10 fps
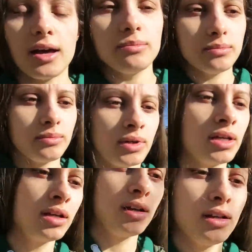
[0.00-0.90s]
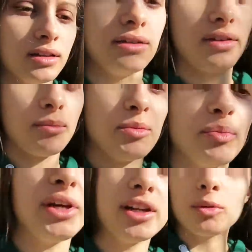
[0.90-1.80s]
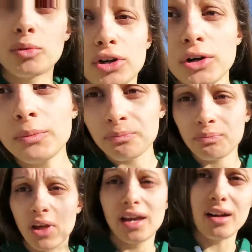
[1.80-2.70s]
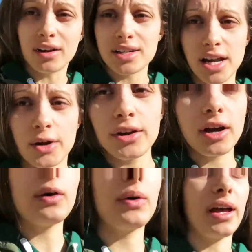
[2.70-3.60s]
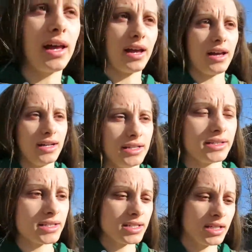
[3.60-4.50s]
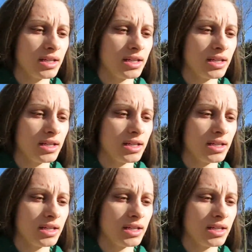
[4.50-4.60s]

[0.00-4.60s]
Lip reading: I'm in Peterborough in Ontario, and